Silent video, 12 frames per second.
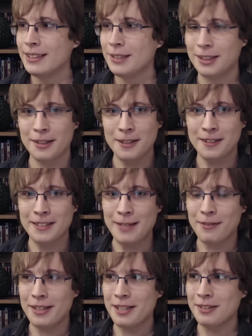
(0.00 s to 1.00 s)
So, because
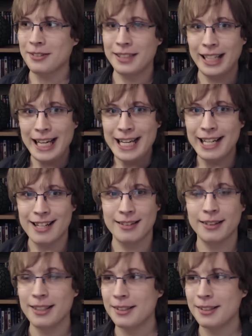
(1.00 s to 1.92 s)
everyone else got delayed yesterday.